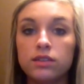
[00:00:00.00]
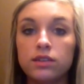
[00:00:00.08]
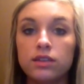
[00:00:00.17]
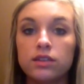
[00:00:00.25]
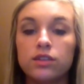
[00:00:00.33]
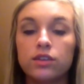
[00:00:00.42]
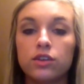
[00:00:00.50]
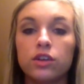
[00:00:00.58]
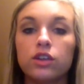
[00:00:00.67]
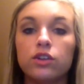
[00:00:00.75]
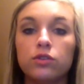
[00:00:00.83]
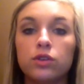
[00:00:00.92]
considering
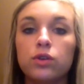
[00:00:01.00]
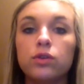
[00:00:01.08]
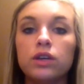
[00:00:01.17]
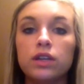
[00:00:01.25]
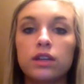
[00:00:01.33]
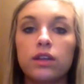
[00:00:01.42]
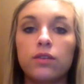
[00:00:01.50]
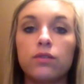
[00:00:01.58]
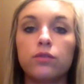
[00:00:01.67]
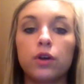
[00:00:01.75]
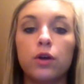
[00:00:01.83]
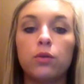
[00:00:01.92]
you do get them
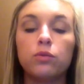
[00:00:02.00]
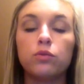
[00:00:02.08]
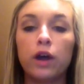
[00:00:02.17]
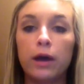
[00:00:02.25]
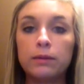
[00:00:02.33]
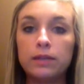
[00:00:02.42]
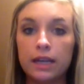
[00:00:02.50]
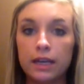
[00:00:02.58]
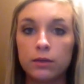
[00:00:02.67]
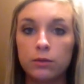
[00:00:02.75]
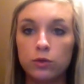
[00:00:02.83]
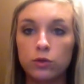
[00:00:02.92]
from rabid
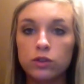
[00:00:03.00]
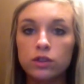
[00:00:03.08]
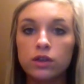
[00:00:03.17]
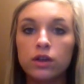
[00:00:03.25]
animals.